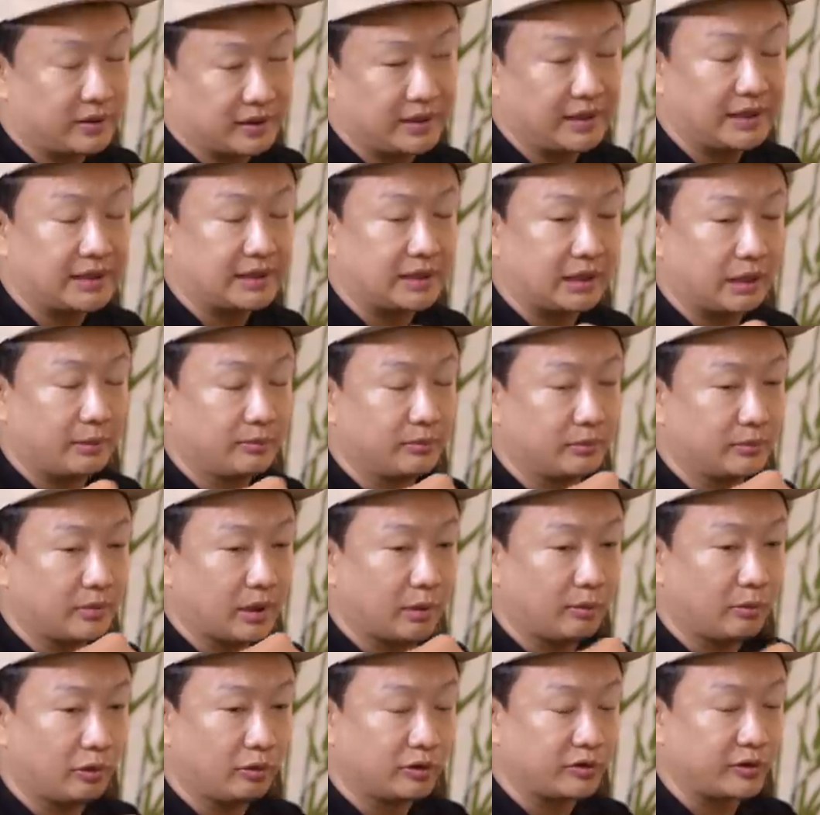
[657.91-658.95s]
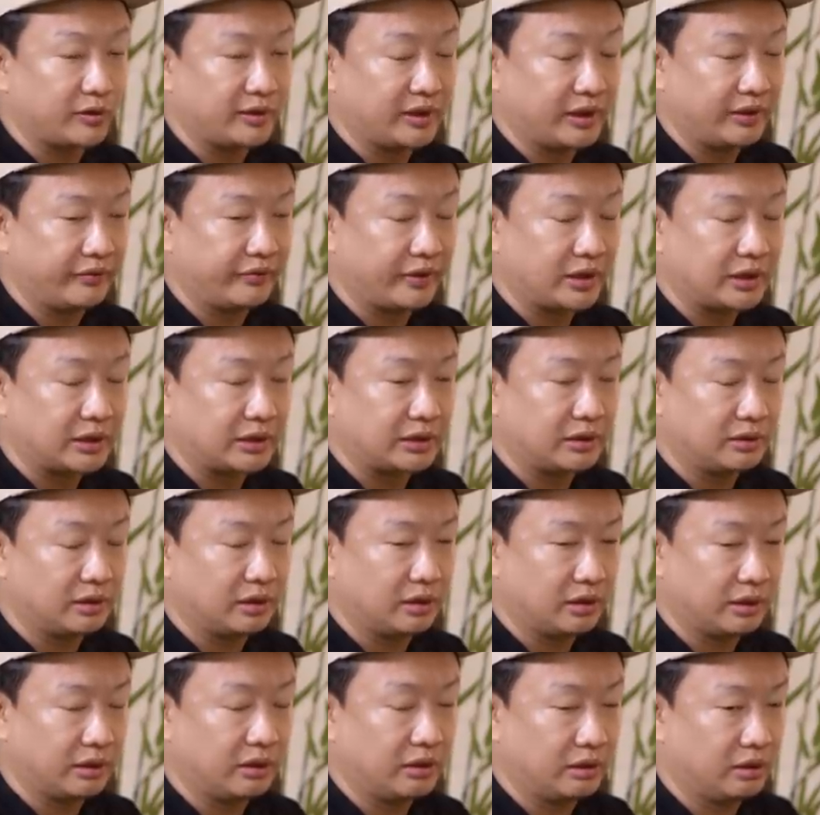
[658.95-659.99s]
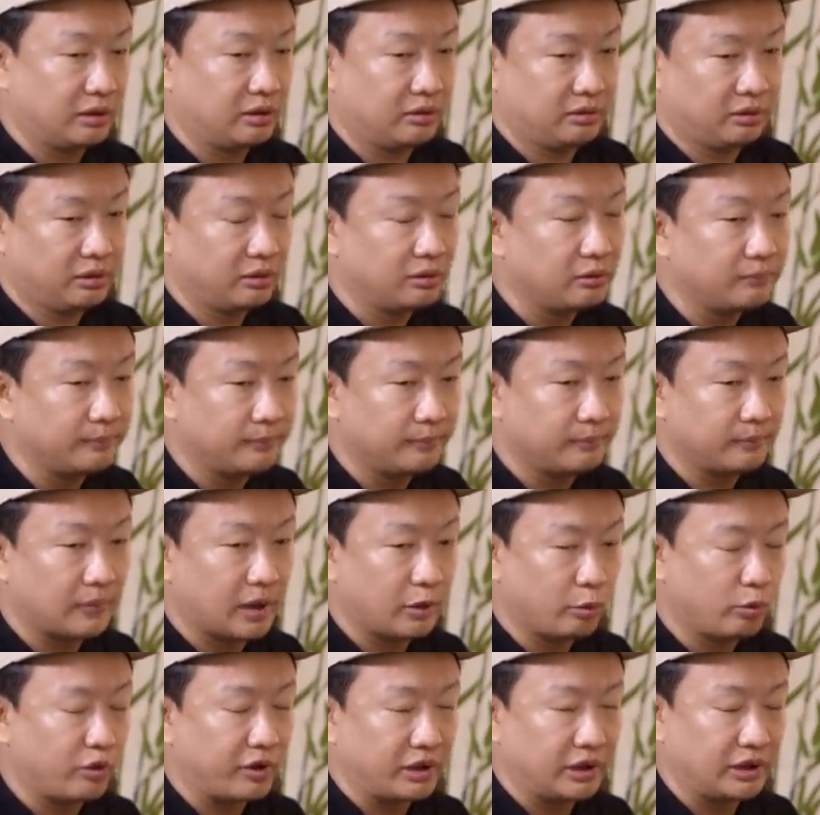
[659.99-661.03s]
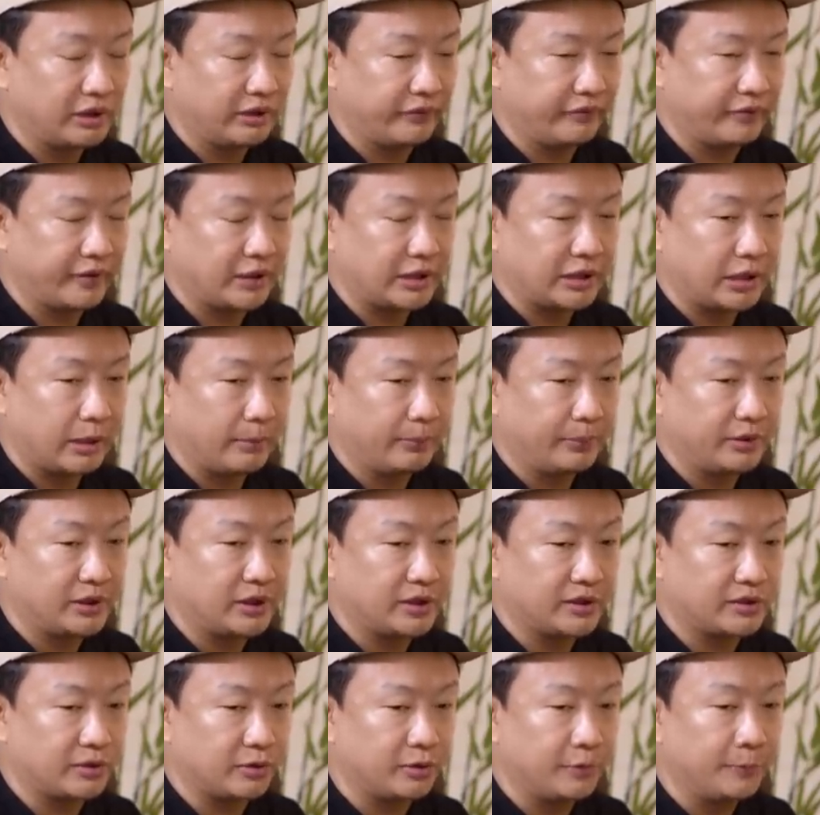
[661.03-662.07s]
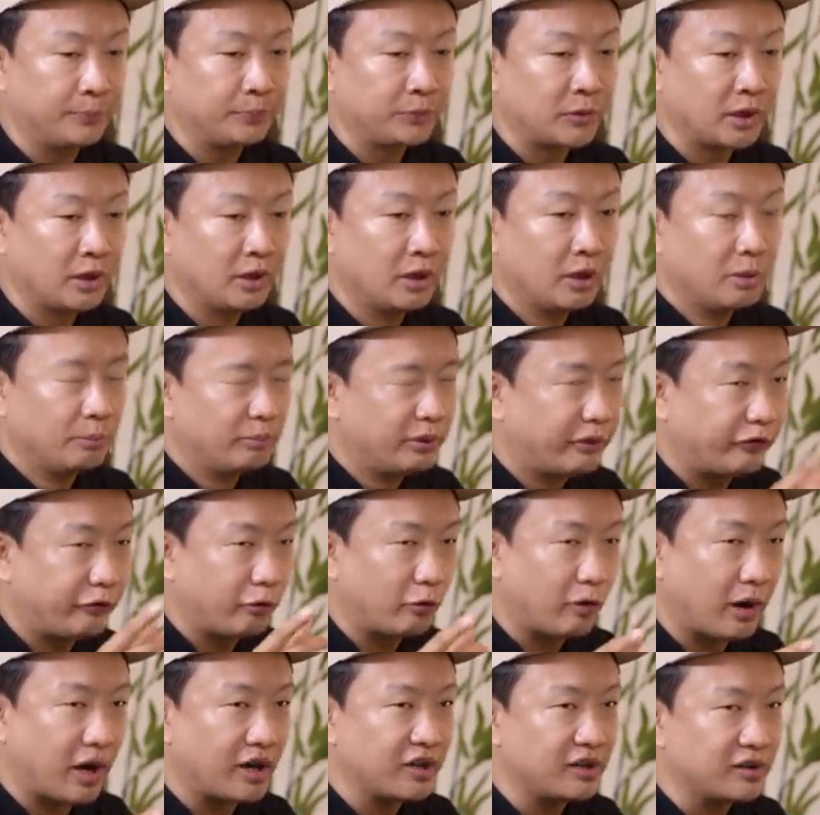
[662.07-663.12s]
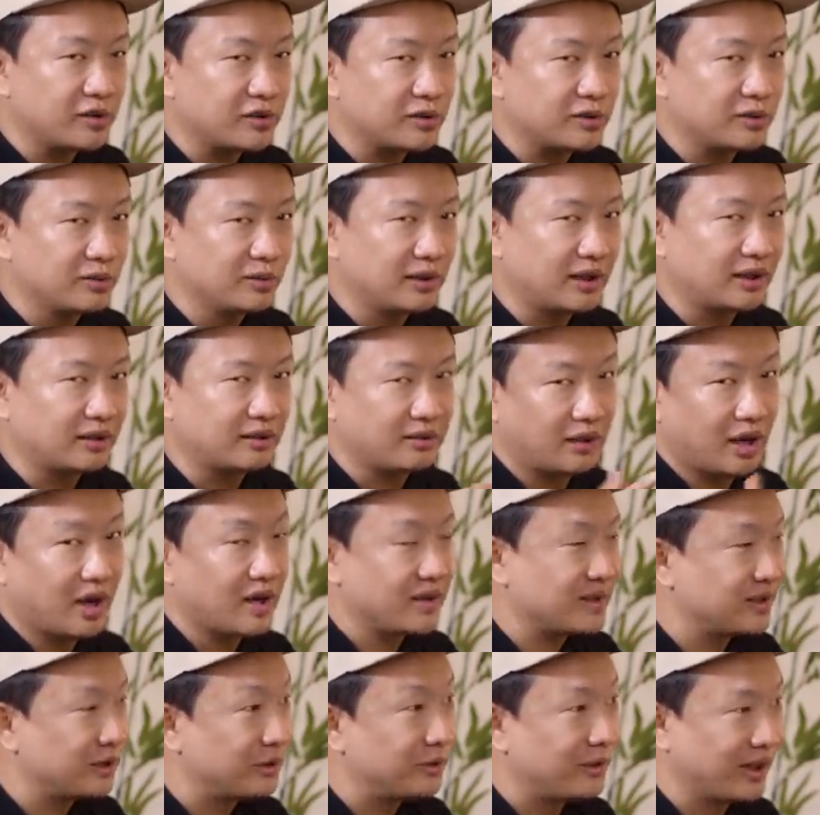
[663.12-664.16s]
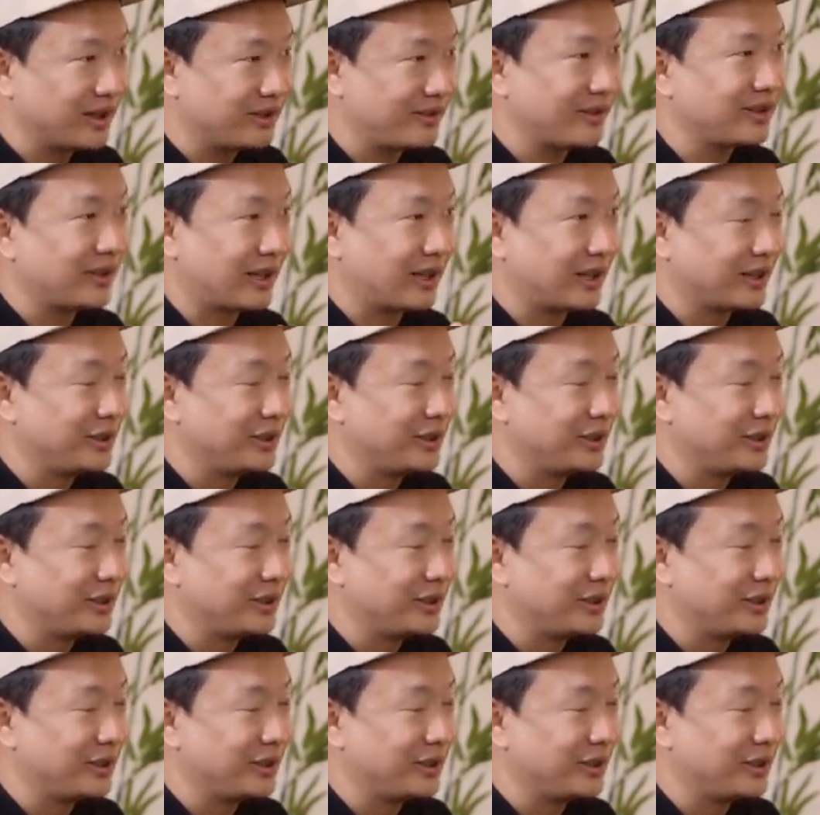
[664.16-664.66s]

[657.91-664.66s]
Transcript: since I'm also an event you know I work in an event company so before I used to like ask the rate right